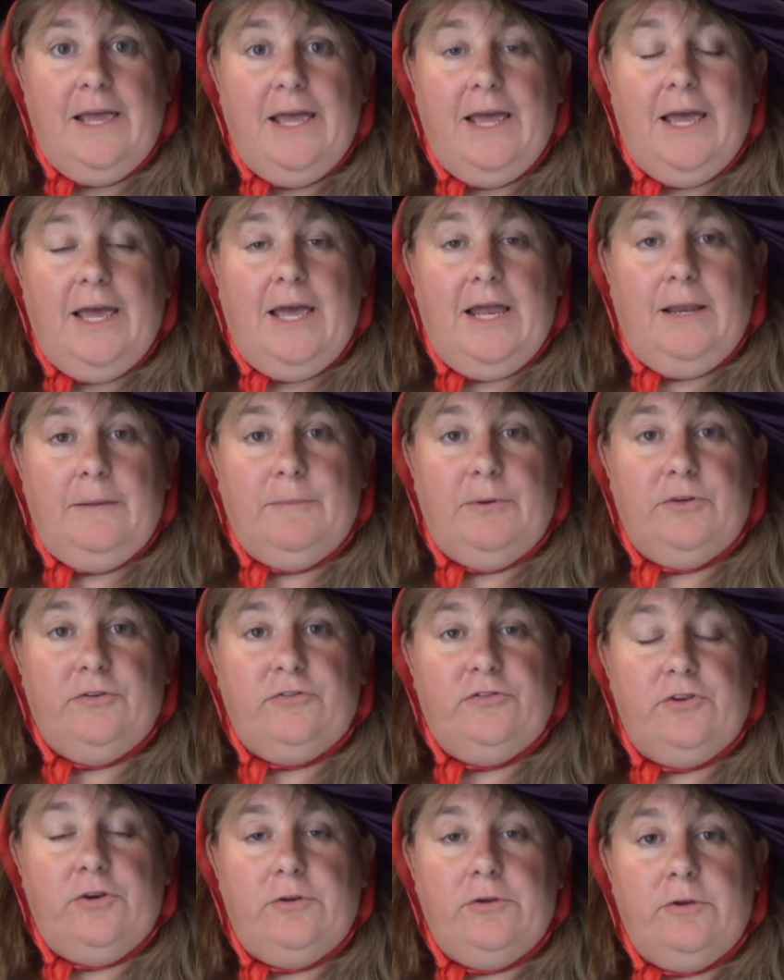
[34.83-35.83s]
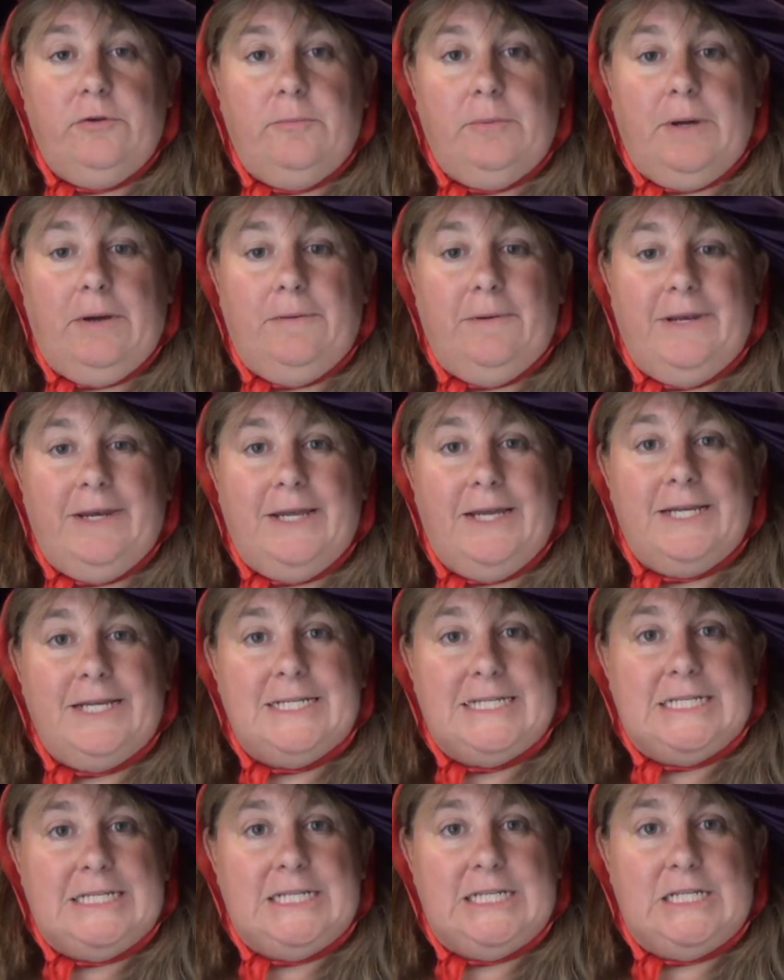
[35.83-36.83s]
And I'm going to show you about
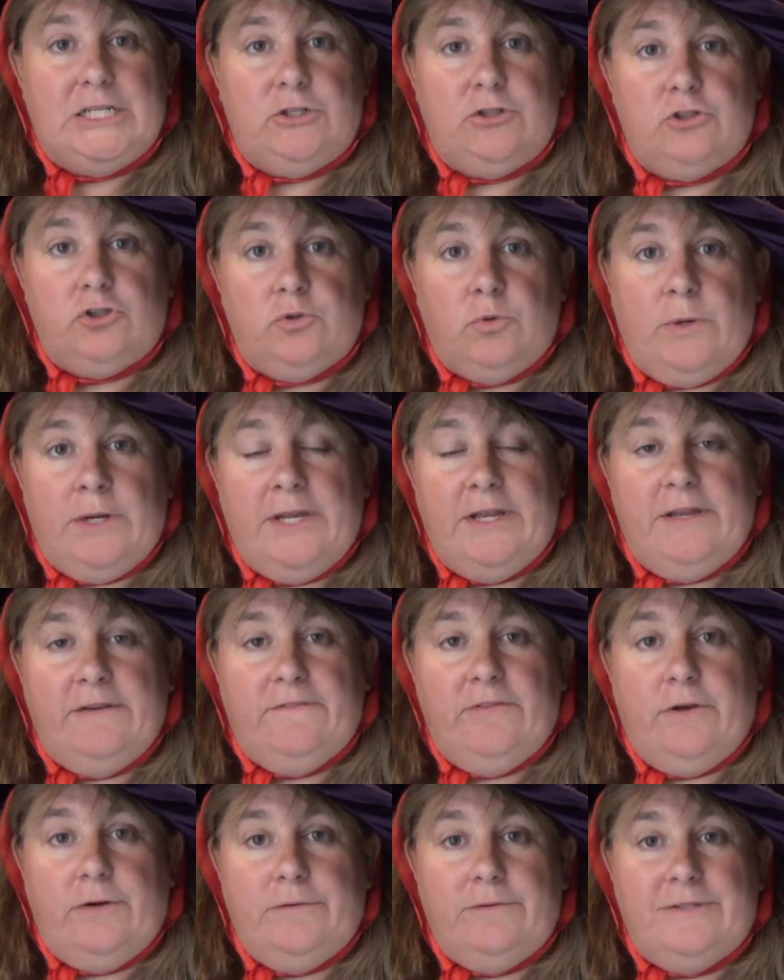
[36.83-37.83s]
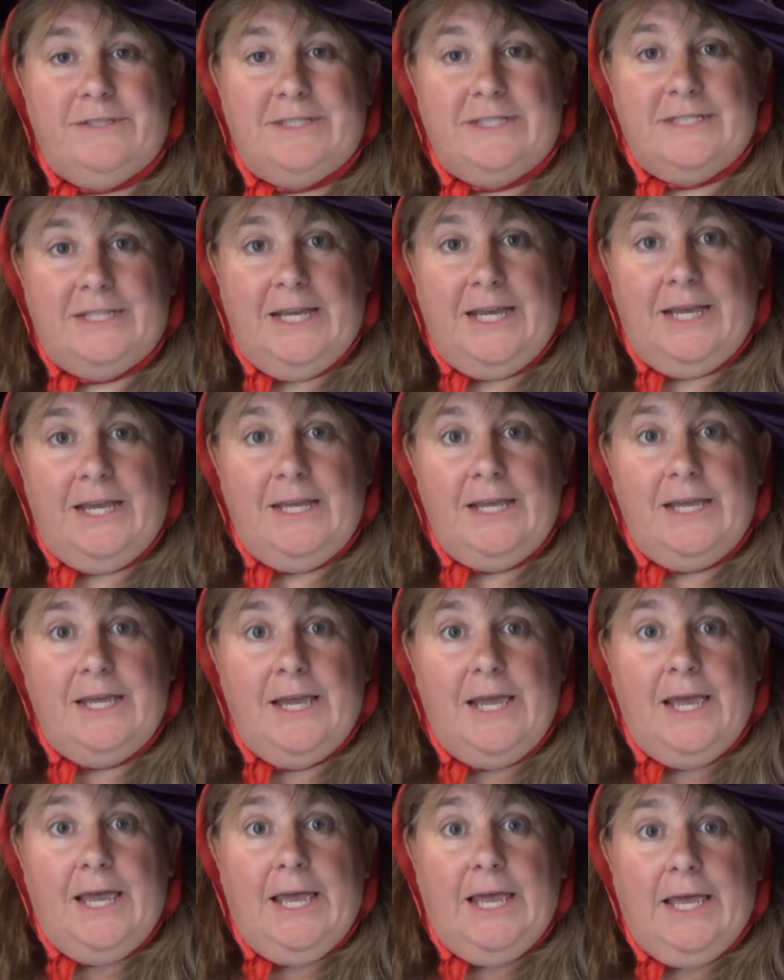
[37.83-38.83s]
19 or 20 of those today,
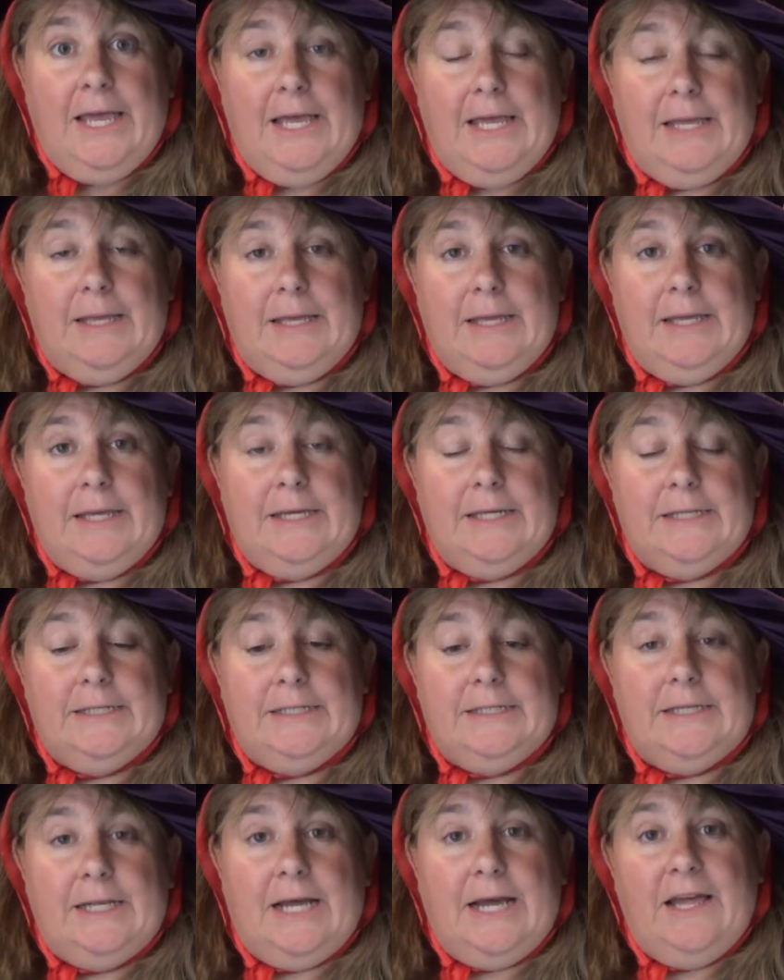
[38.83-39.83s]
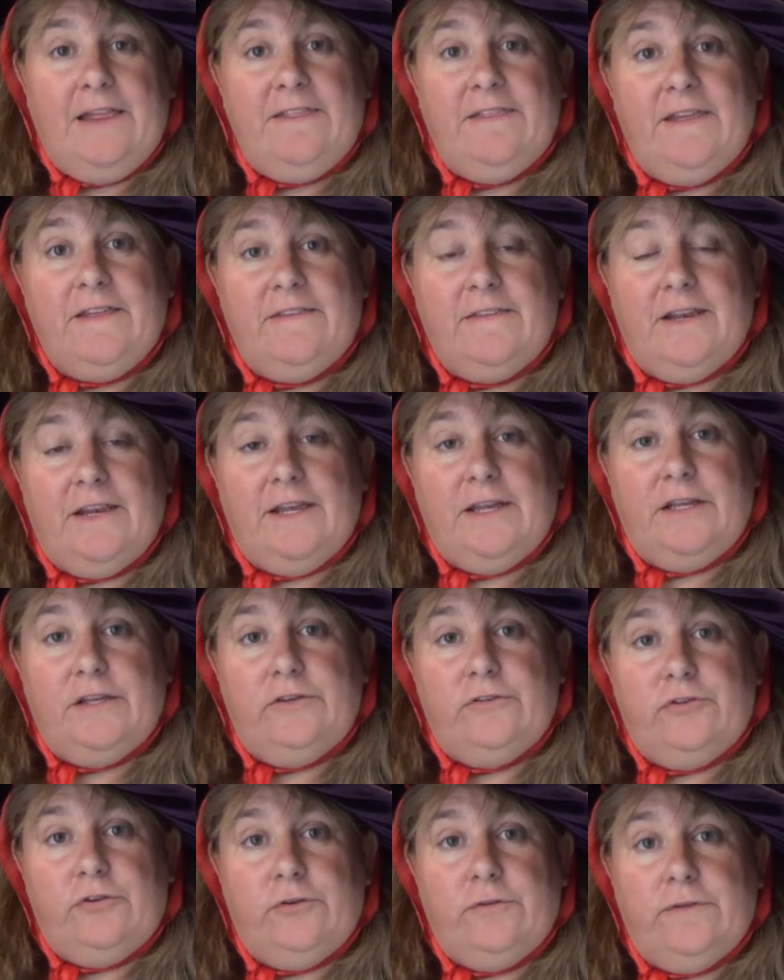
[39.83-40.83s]
and I think that I
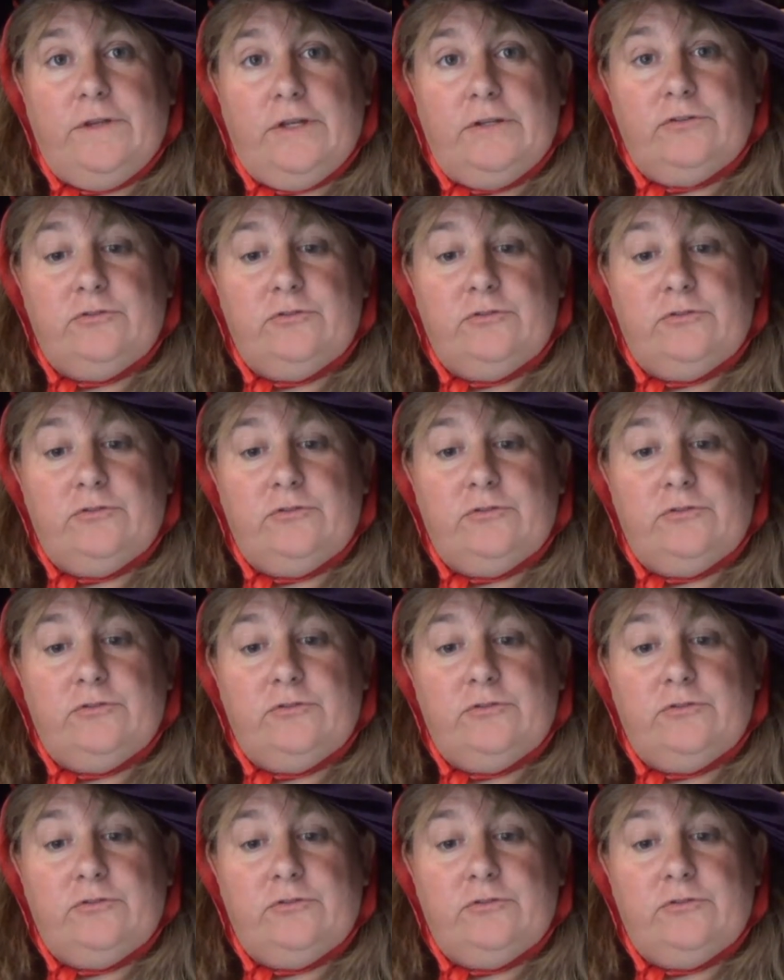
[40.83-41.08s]
can turn that